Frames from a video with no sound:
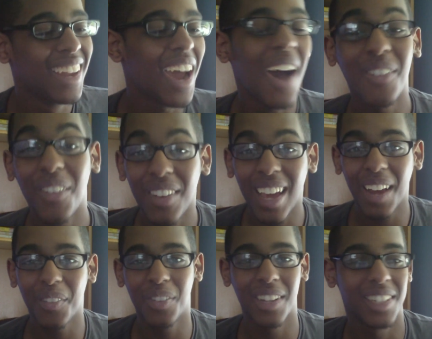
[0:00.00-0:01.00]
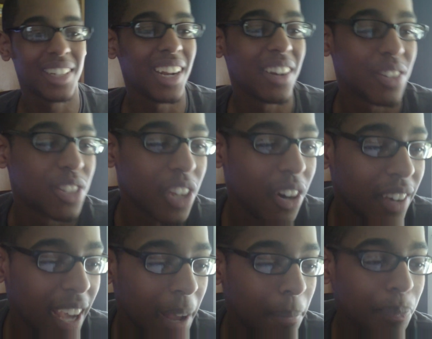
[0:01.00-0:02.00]
Nah, but we gotta finish it under. So,
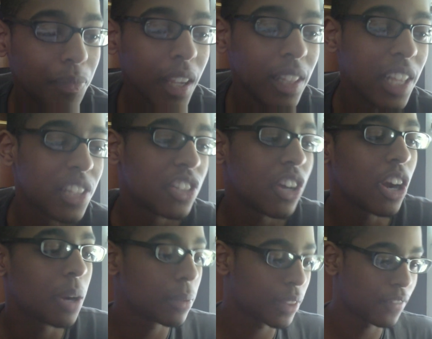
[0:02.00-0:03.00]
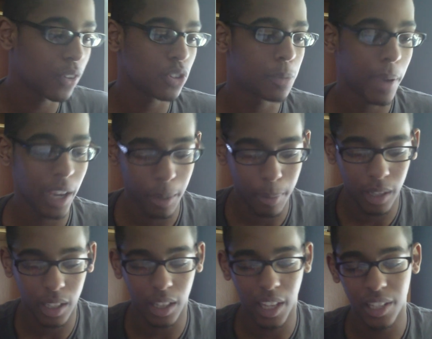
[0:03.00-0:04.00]
okay, let's start it with the first pickup
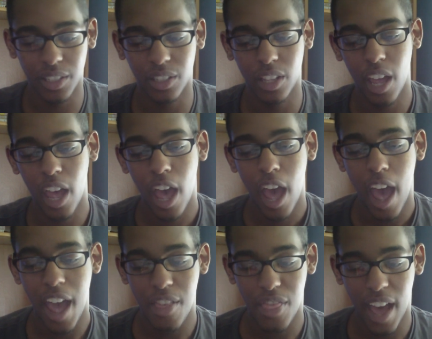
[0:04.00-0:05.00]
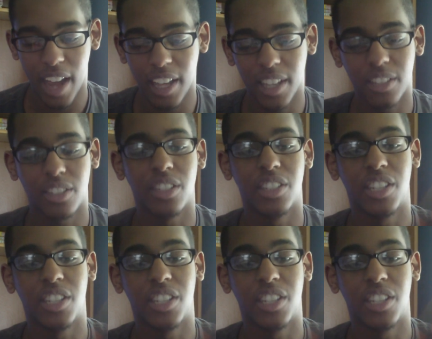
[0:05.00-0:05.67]
on the list, and that is